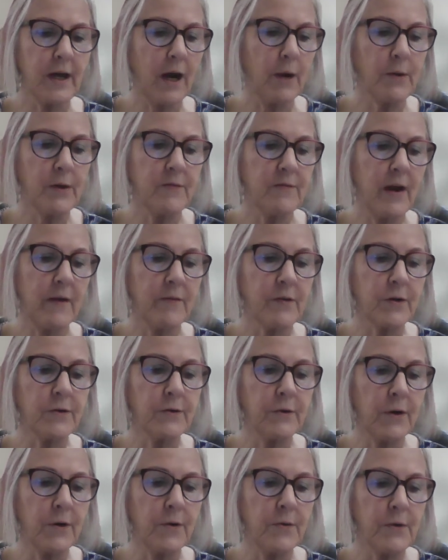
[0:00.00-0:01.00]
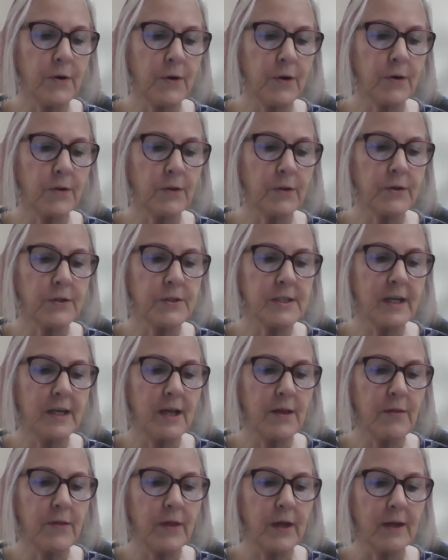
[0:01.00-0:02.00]
I would have never grown or learned
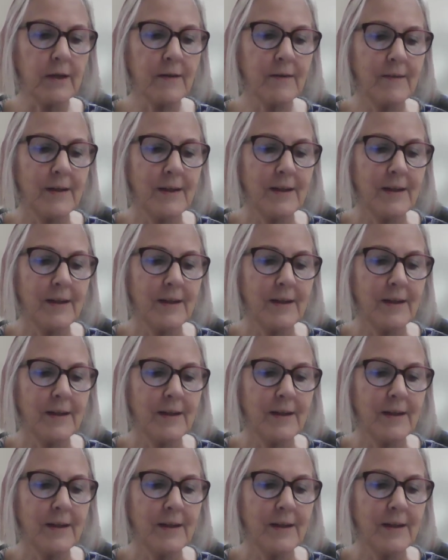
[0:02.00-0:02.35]
anything.